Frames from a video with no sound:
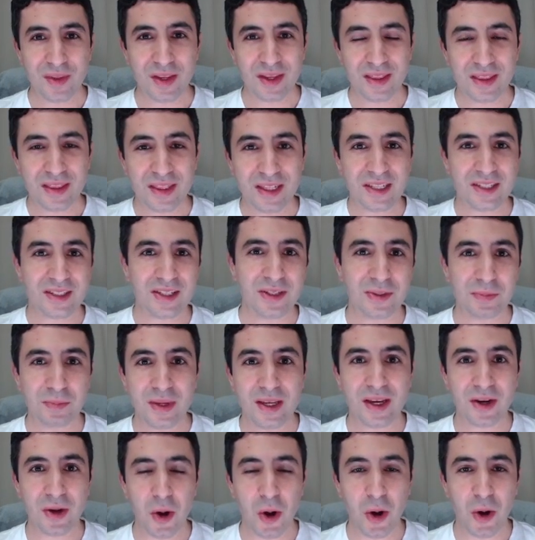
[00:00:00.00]
This is
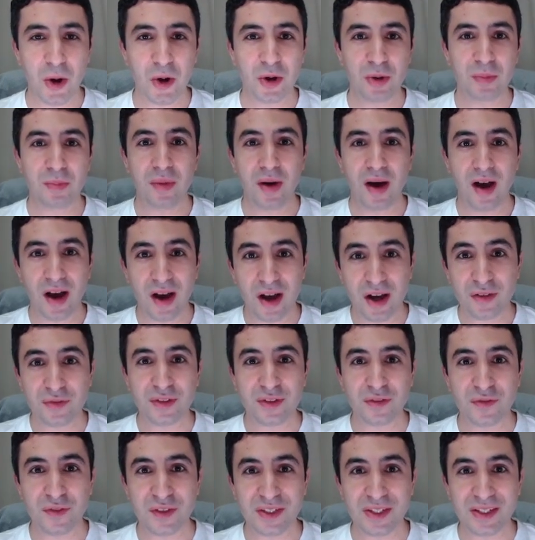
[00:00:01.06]
me at home
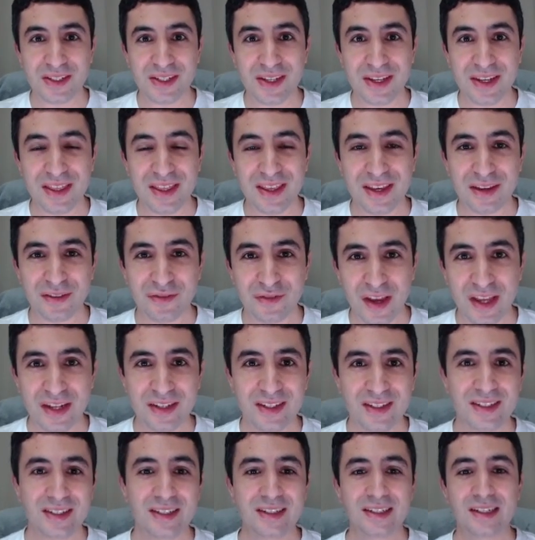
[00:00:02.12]
after visiting the
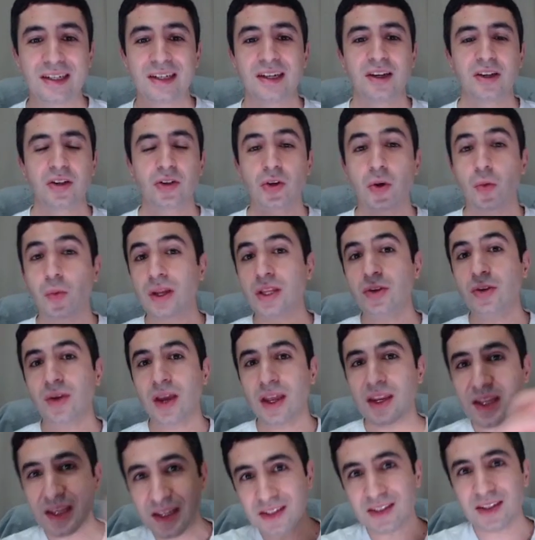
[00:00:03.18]
event. So when you
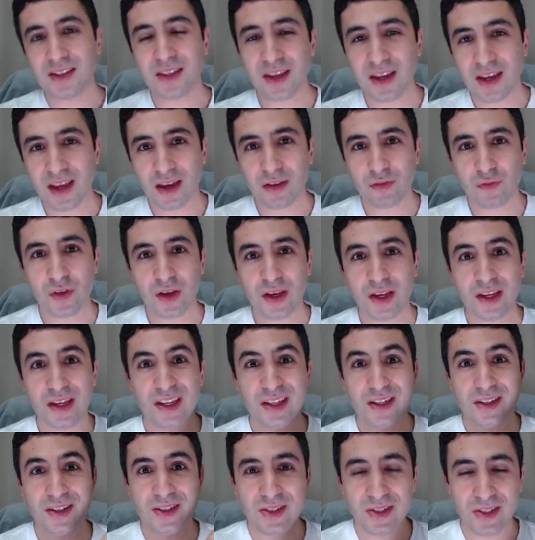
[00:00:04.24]
get into the cafe
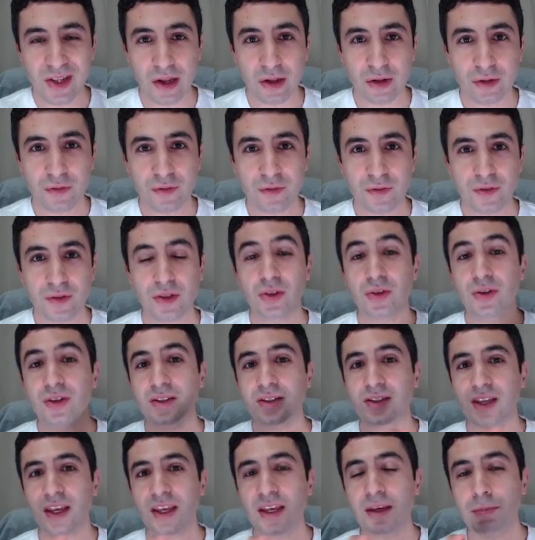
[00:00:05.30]
itself, you
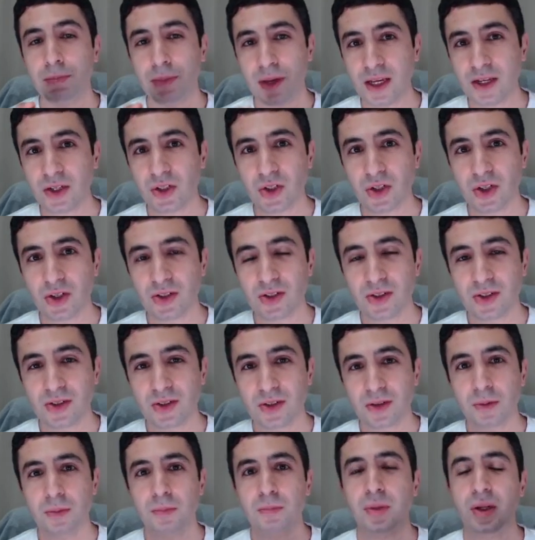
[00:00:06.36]
can take pictures,
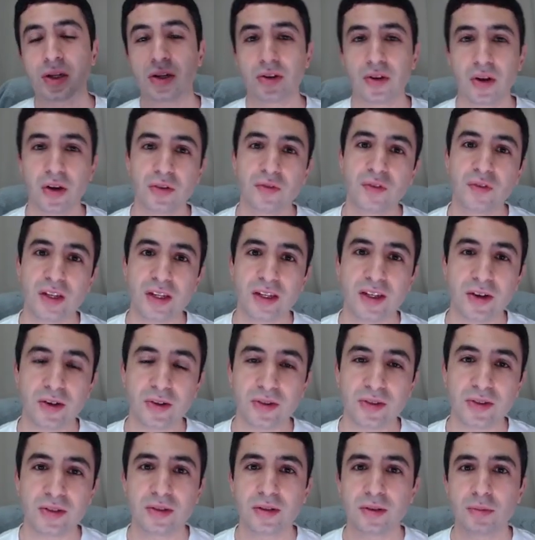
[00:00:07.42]
but no
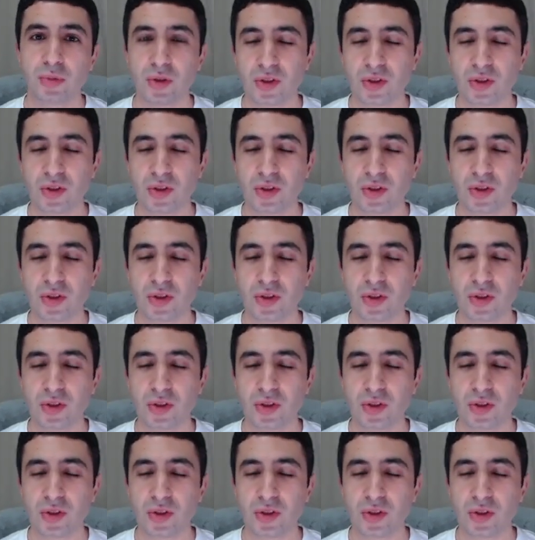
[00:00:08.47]
videos.